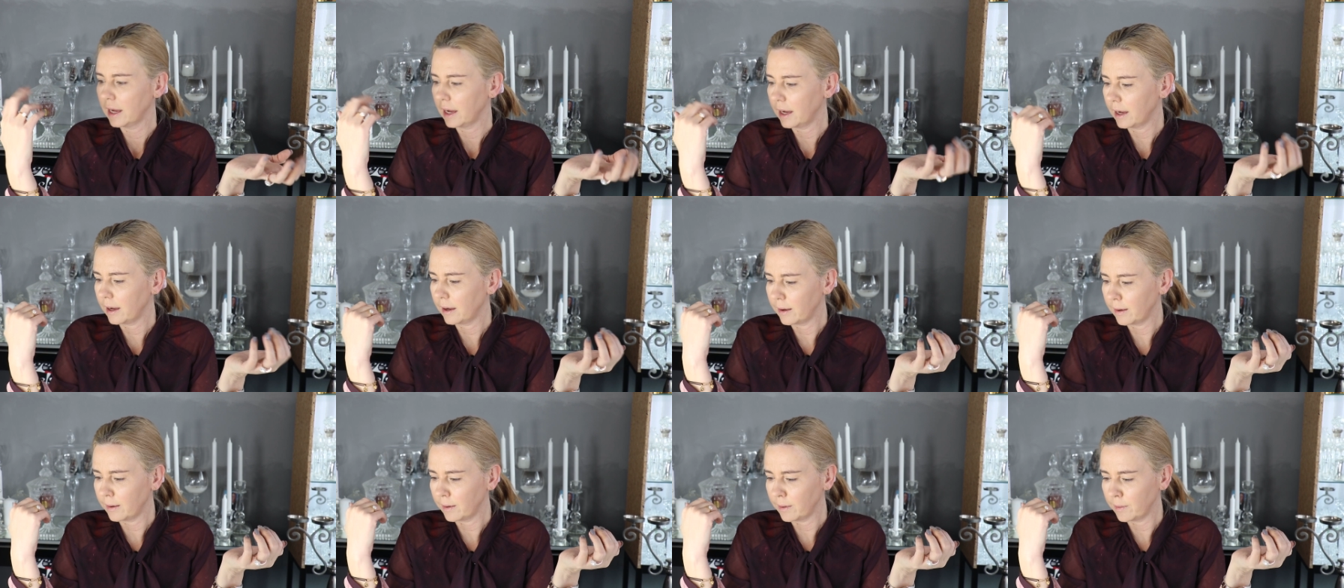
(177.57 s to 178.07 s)

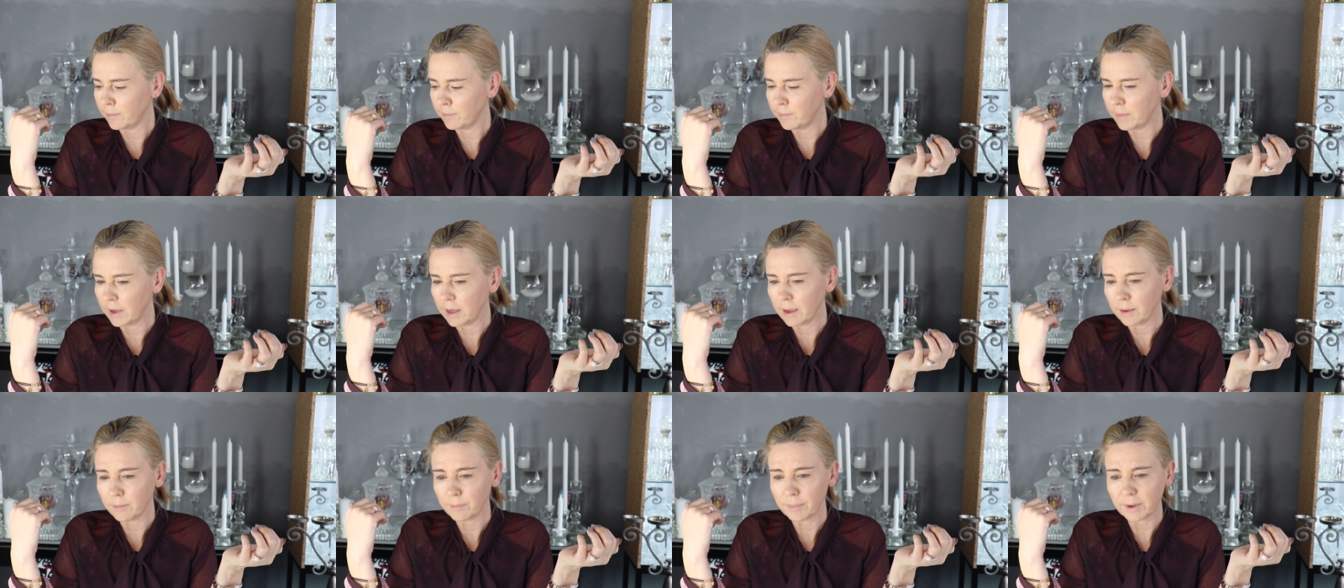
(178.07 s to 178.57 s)

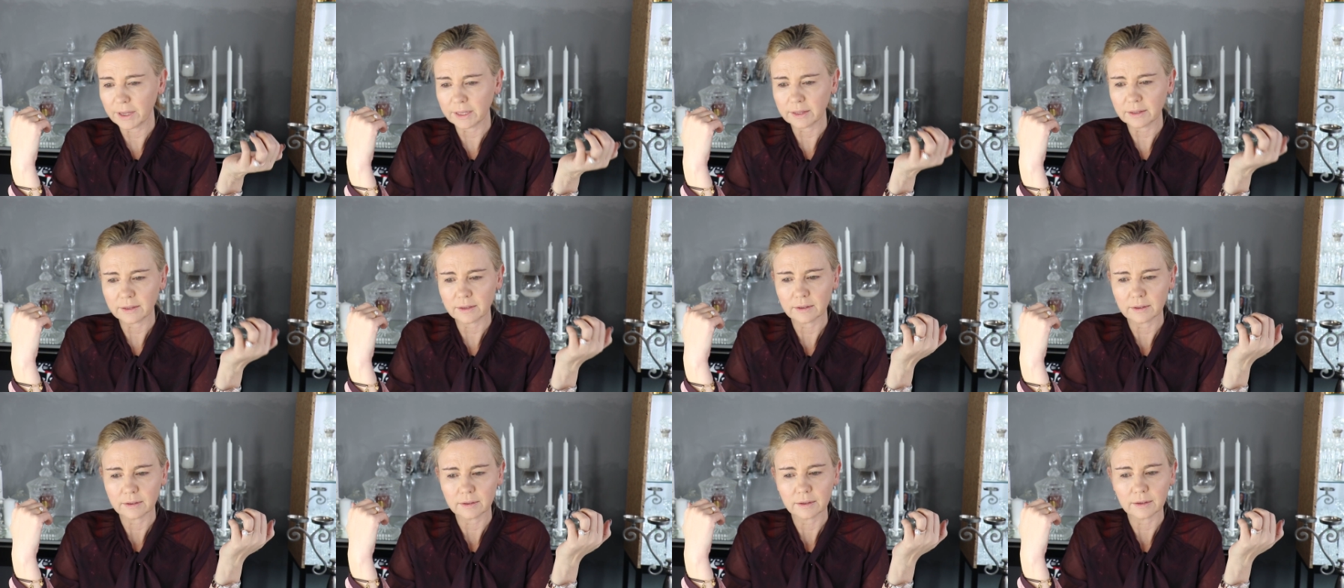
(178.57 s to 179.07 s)
Um,
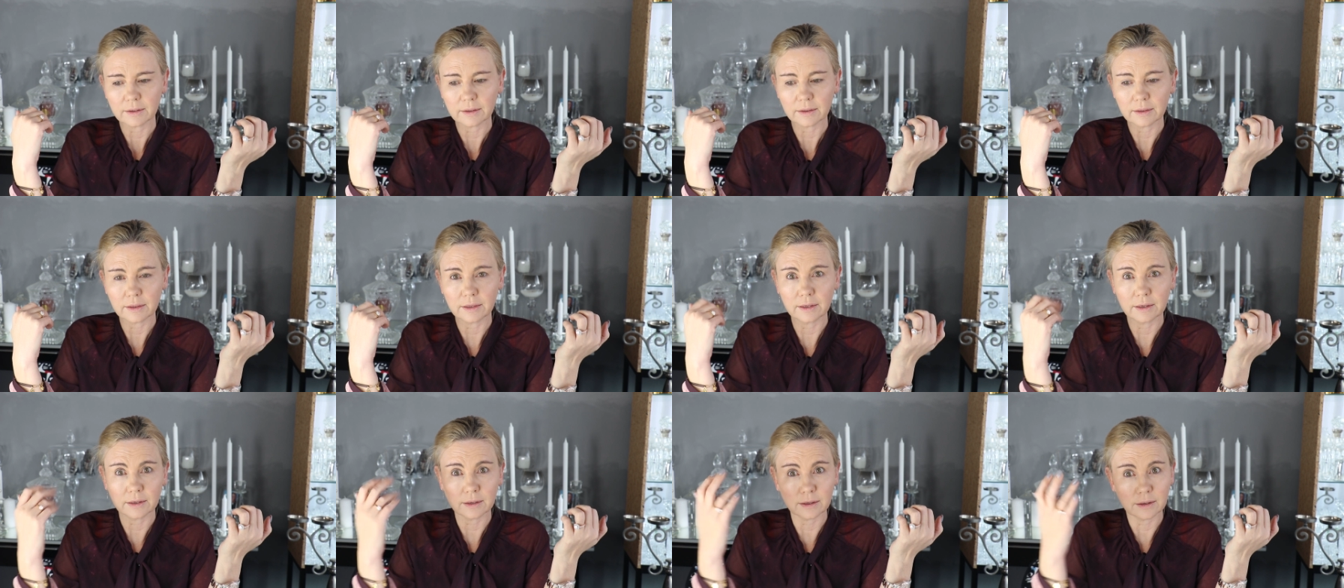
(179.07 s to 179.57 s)
but
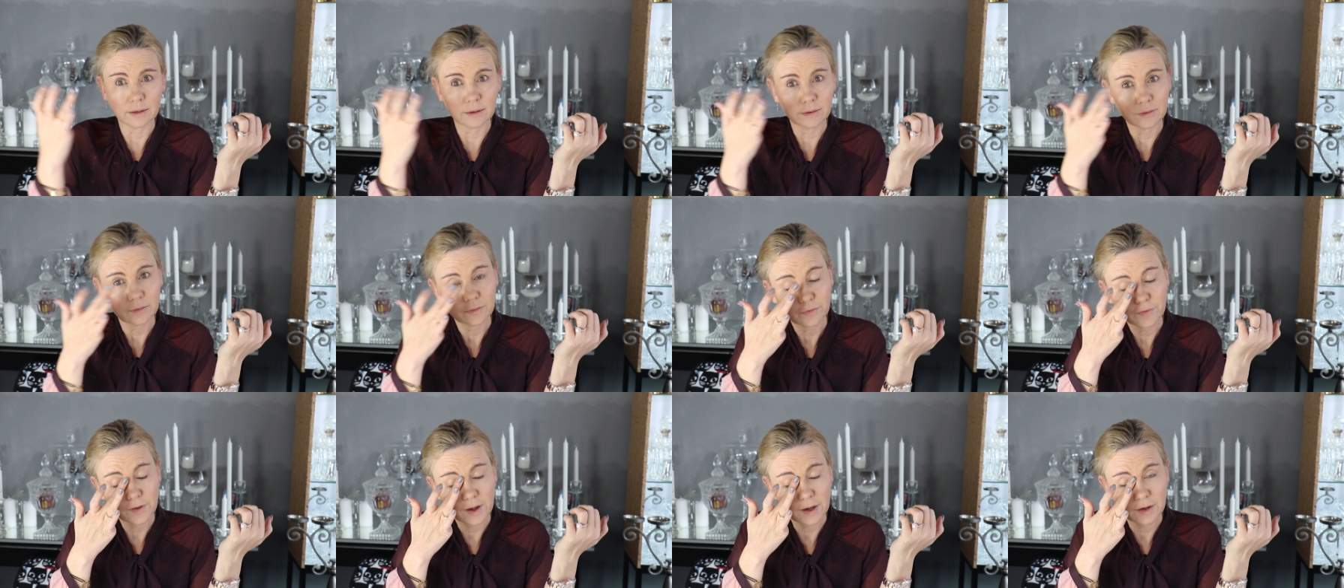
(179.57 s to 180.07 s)
the
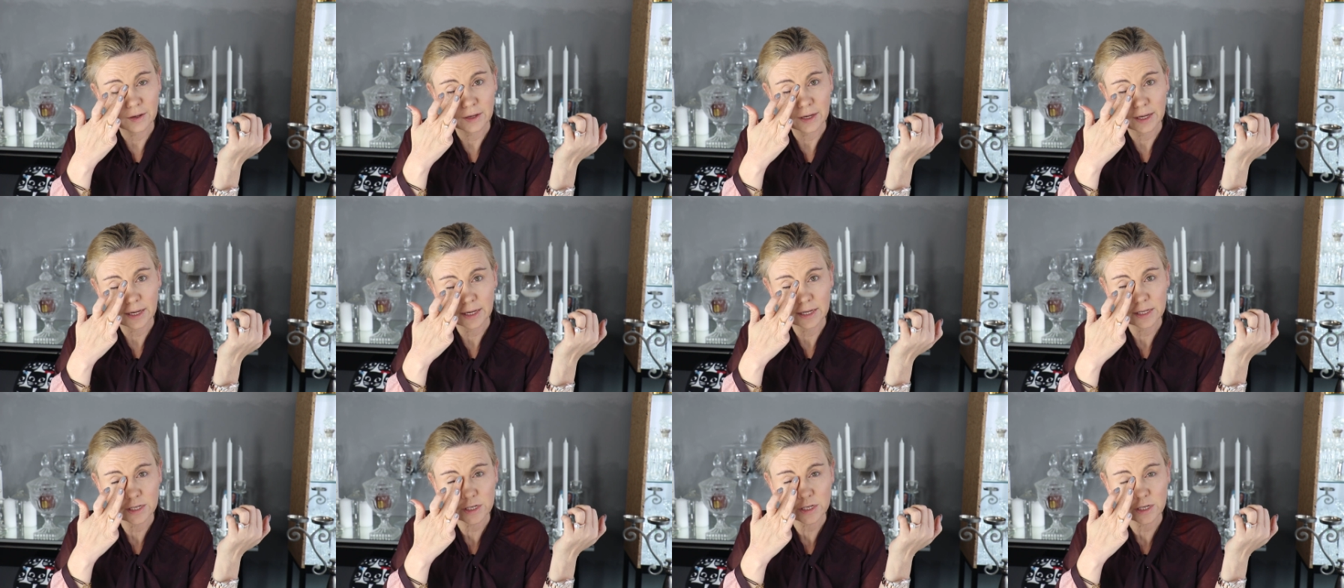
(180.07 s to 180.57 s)

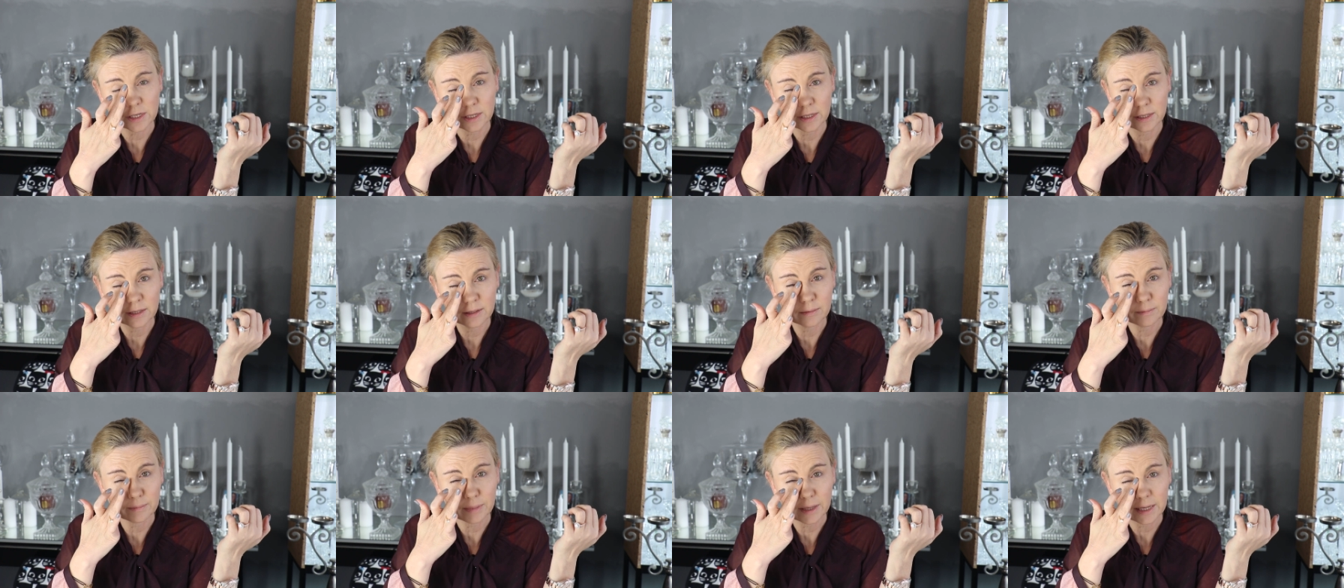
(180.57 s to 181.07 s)

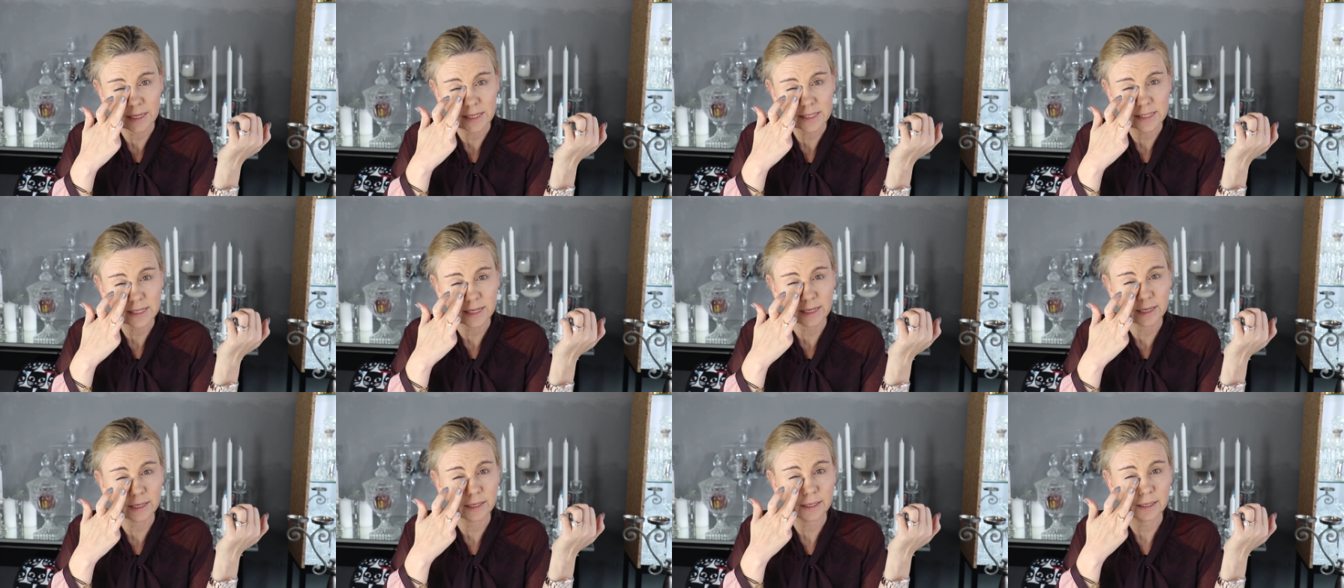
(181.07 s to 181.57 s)
foundation
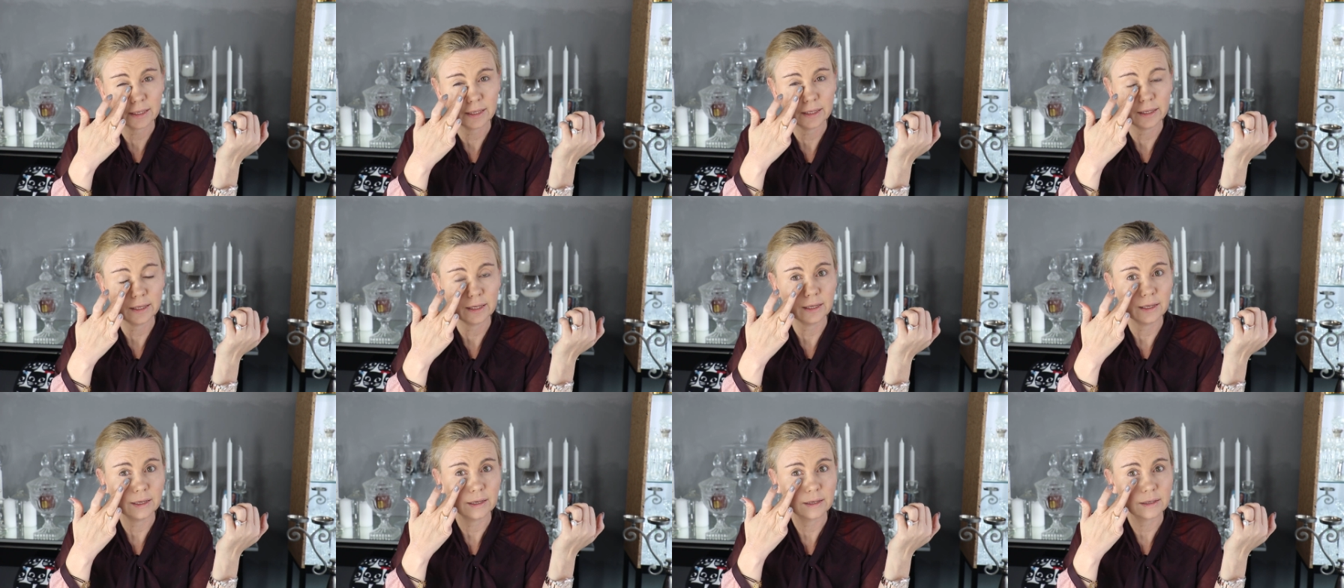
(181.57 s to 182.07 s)

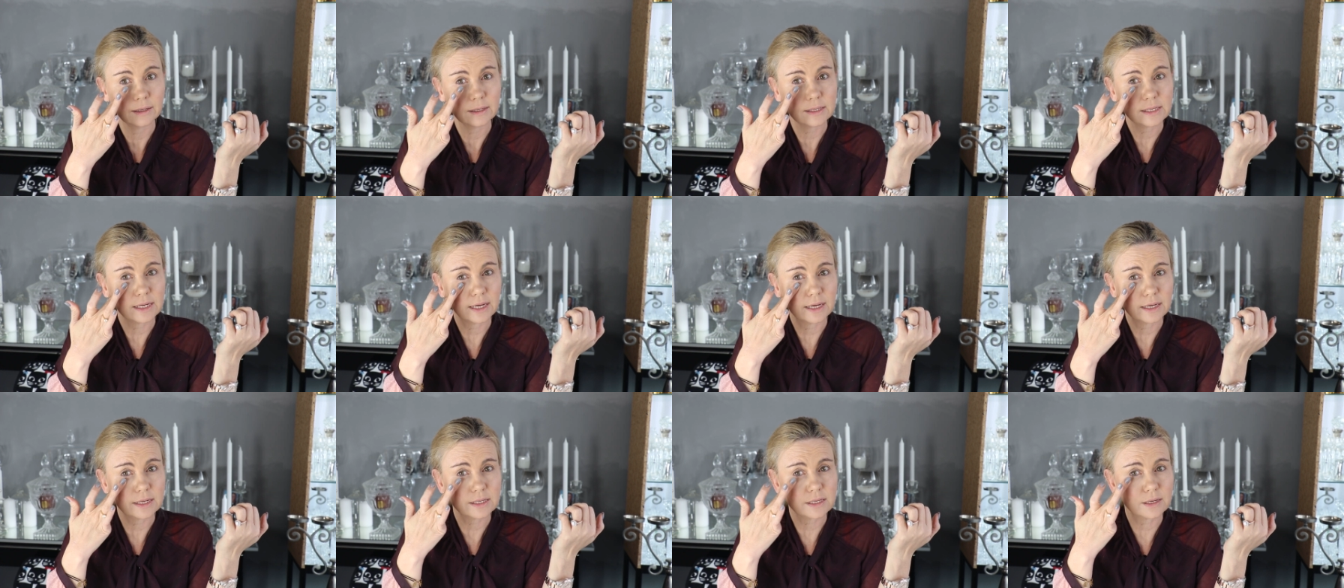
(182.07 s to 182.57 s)
basically
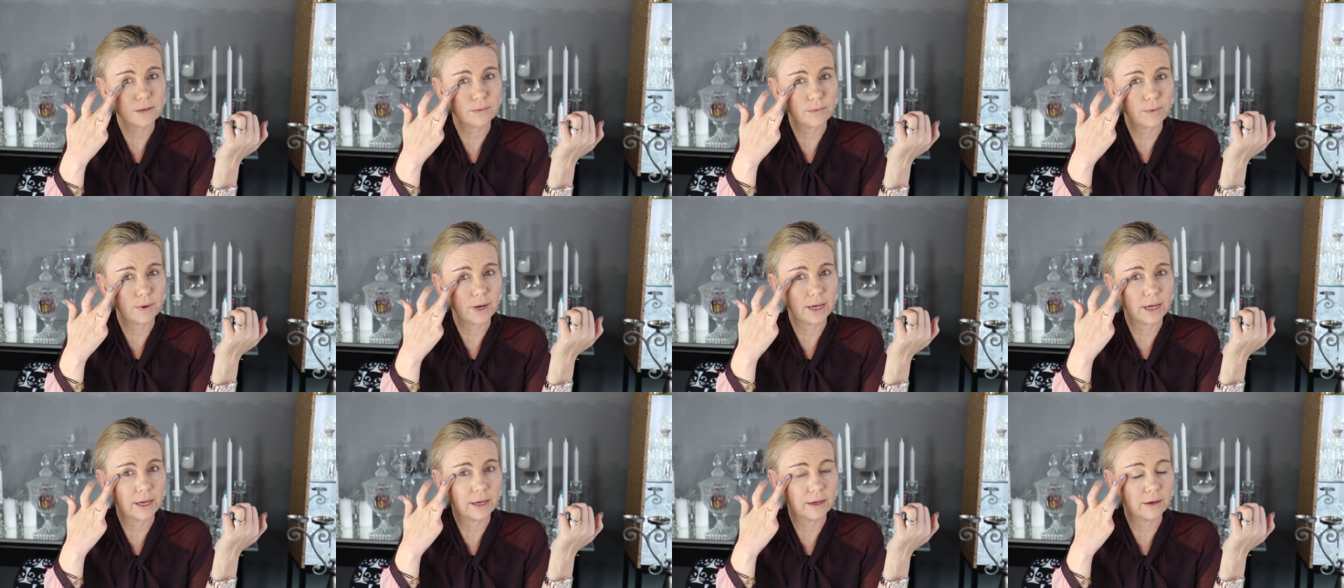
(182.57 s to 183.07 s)
takes
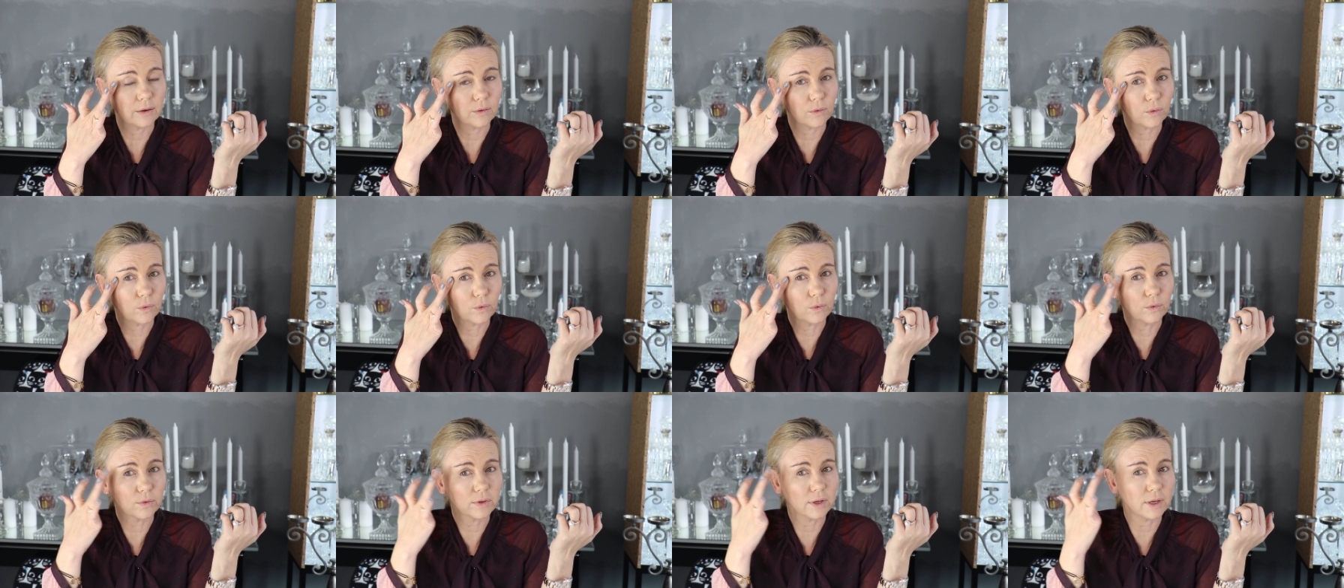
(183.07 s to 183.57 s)
away
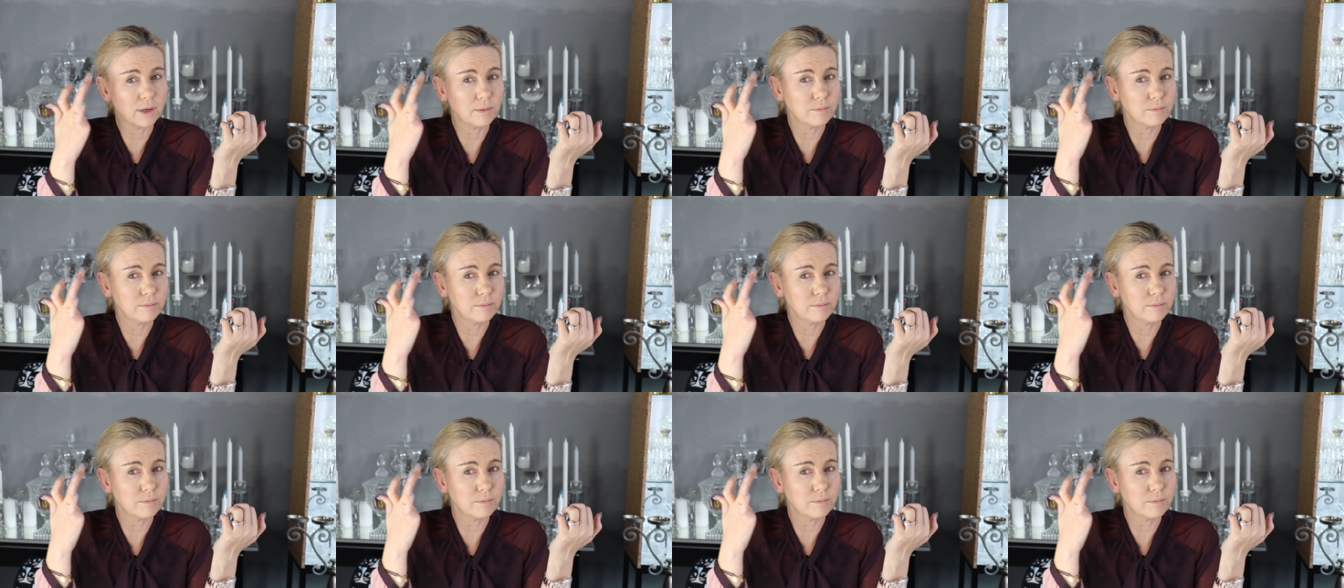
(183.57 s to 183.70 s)
all the